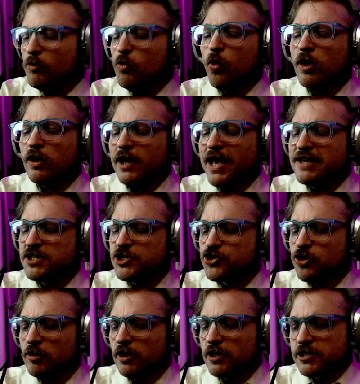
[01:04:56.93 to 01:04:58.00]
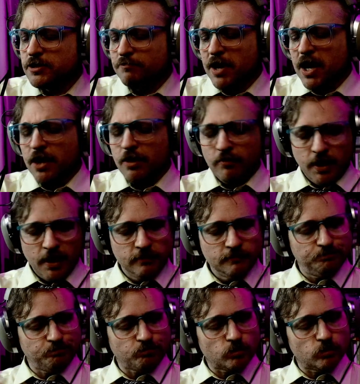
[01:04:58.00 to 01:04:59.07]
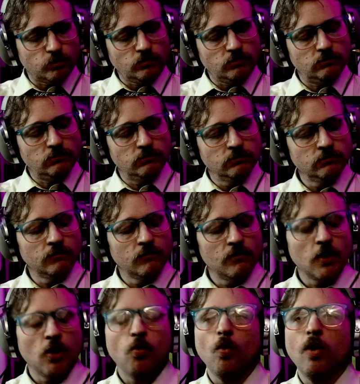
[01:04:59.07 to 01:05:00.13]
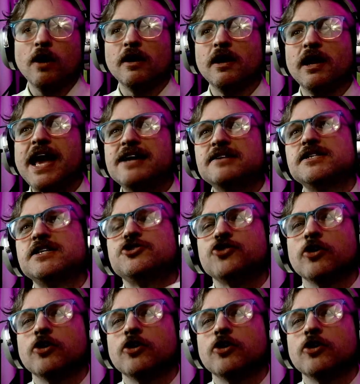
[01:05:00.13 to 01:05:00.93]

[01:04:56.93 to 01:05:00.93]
What lazy journalism, by the way. What lazy